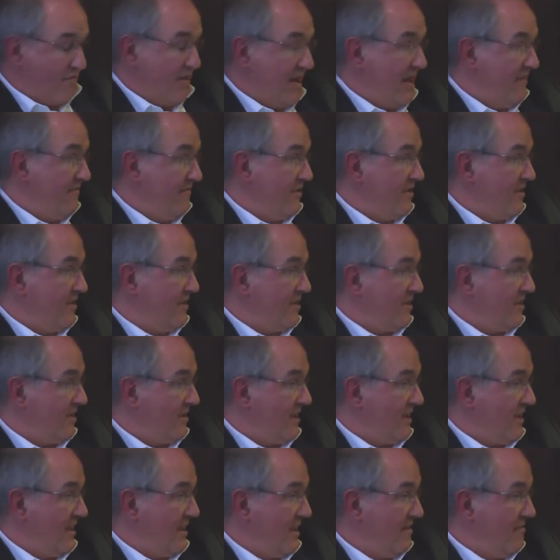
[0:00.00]
relevant
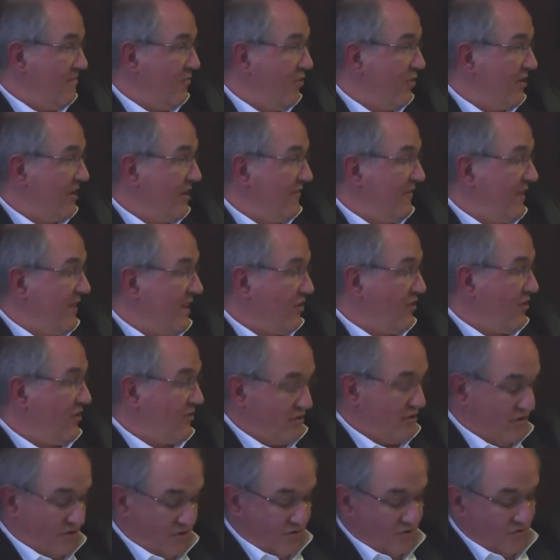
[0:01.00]
and more
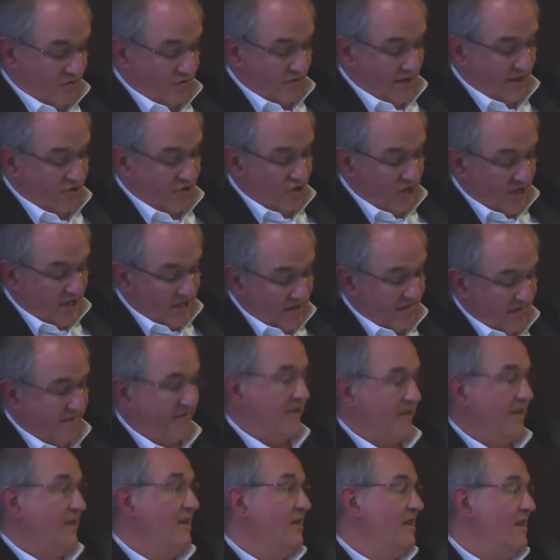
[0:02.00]
difficult to achieve.
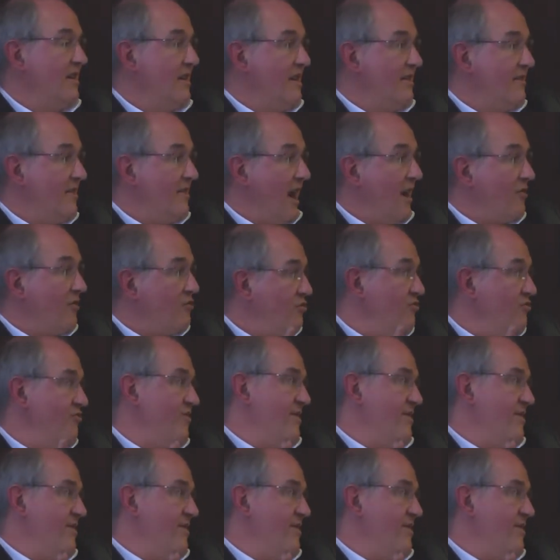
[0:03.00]
Now, two